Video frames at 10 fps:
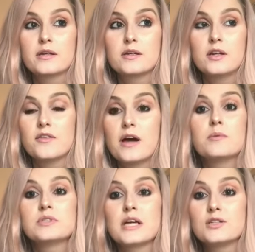you know, that
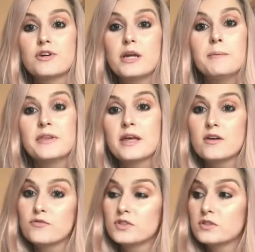was their dream and
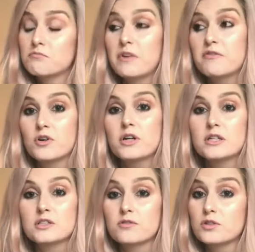they've they've got
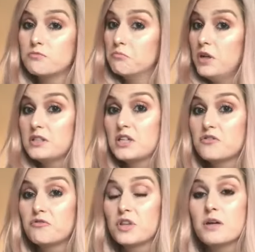it, so good. I say
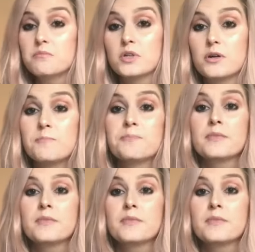good for them, you know.